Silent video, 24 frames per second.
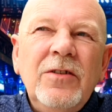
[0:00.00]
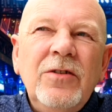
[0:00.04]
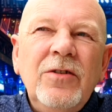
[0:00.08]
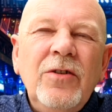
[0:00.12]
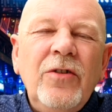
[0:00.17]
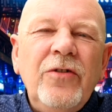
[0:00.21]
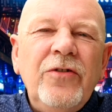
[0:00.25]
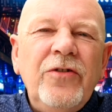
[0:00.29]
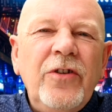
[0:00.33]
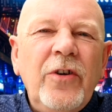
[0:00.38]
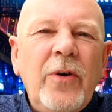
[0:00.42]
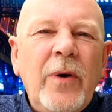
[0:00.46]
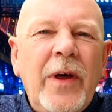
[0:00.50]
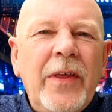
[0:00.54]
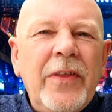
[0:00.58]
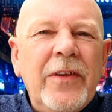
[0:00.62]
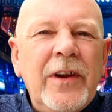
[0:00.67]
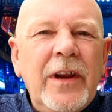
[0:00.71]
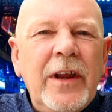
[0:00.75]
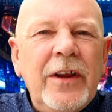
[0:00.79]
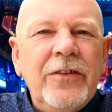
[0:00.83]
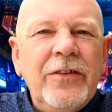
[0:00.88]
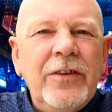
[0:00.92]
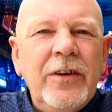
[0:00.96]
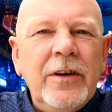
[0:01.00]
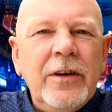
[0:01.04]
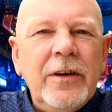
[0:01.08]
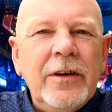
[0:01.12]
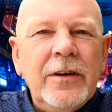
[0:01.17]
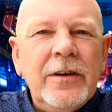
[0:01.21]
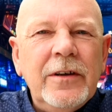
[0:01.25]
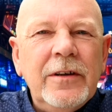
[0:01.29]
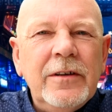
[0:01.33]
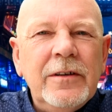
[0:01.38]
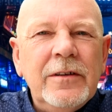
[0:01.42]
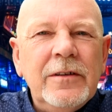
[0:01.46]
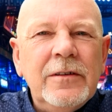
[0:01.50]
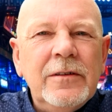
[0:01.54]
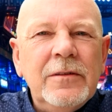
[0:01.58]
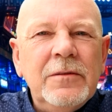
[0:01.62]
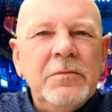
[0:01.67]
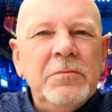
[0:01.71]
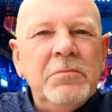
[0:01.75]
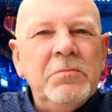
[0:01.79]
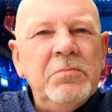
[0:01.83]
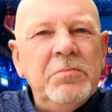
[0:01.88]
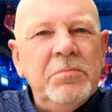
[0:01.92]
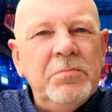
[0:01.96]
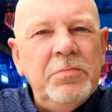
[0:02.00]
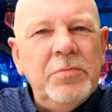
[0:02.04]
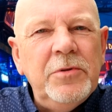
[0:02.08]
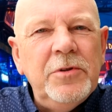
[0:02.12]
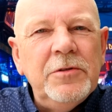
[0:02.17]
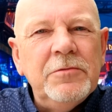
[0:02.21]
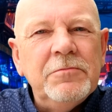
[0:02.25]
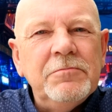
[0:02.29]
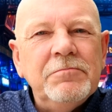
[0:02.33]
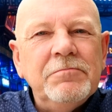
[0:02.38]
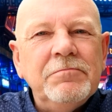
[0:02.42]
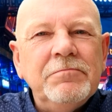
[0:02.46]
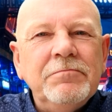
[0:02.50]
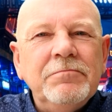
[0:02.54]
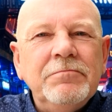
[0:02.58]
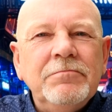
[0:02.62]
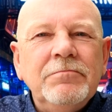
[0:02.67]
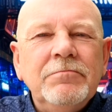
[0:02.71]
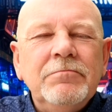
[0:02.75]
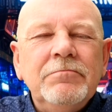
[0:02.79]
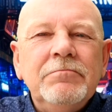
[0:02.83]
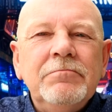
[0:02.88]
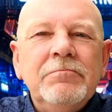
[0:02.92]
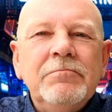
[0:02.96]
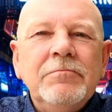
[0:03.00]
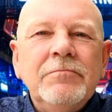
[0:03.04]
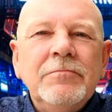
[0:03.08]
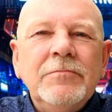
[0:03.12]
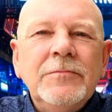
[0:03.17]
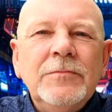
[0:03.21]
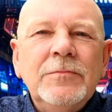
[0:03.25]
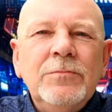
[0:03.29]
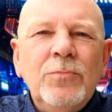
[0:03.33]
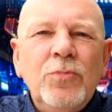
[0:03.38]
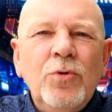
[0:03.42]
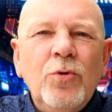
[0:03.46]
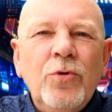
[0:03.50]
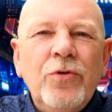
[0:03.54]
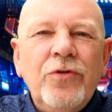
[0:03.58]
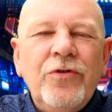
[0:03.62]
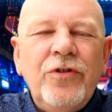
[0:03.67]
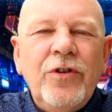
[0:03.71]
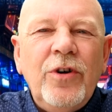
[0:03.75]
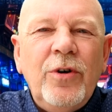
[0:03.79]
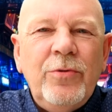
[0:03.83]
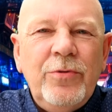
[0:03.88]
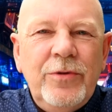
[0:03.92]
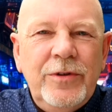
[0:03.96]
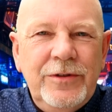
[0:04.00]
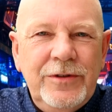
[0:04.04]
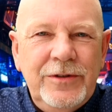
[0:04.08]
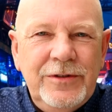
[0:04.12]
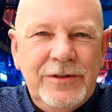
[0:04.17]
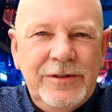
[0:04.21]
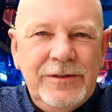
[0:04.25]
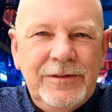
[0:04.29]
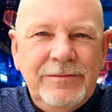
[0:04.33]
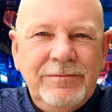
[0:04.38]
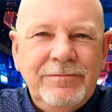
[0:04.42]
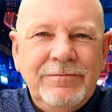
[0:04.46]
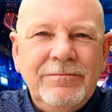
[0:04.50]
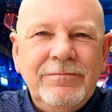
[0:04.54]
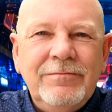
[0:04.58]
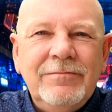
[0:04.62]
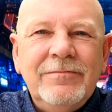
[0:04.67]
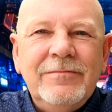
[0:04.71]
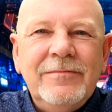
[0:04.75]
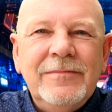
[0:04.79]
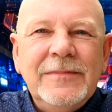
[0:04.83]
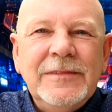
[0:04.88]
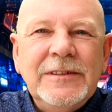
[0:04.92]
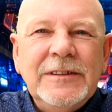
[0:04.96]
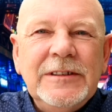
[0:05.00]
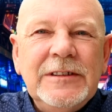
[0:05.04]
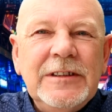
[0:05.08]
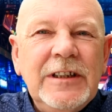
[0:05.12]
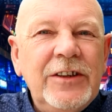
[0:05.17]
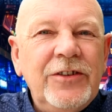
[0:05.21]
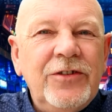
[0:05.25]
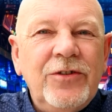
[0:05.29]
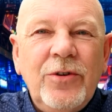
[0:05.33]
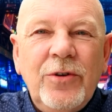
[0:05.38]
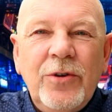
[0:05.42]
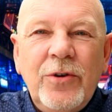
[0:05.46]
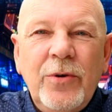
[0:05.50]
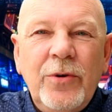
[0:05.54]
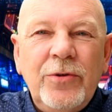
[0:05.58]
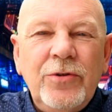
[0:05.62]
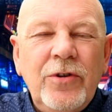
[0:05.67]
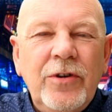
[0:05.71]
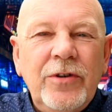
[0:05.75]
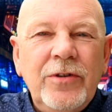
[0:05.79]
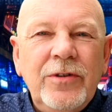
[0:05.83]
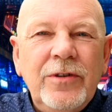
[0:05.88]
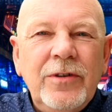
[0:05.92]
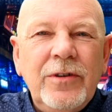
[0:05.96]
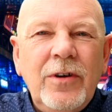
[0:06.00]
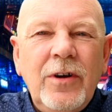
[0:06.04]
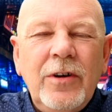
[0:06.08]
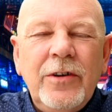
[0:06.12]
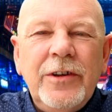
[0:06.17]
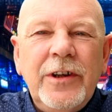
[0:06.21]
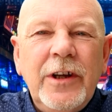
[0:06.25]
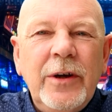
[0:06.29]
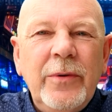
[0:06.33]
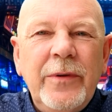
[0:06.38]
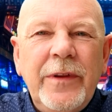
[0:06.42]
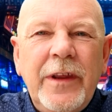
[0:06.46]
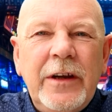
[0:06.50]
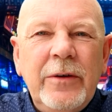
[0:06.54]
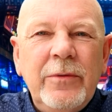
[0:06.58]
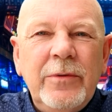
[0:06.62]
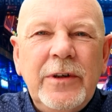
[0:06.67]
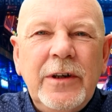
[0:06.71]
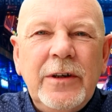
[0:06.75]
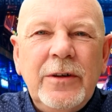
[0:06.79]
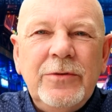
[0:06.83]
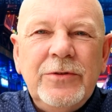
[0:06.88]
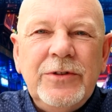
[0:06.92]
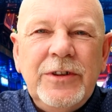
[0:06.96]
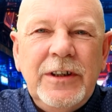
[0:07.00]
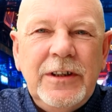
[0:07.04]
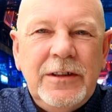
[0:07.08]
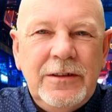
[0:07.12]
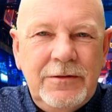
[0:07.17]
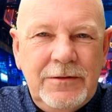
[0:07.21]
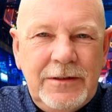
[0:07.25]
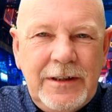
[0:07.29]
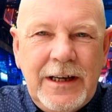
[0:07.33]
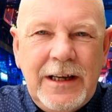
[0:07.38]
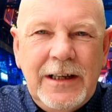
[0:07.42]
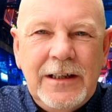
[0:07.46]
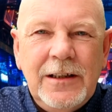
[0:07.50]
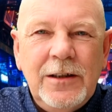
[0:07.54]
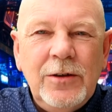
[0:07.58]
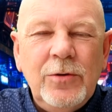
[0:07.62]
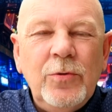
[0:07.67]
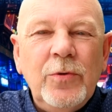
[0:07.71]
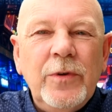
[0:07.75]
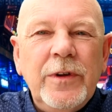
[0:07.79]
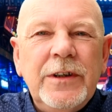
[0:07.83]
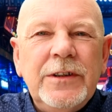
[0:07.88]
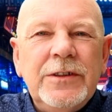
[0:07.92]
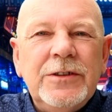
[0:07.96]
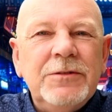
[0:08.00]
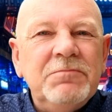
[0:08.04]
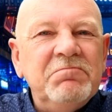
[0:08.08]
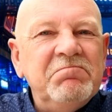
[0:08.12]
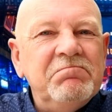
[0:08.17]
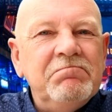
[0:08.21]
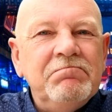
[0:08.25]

not so athletic, but broad shoulders. He's not going on holiday with anyone else, he can handle all this.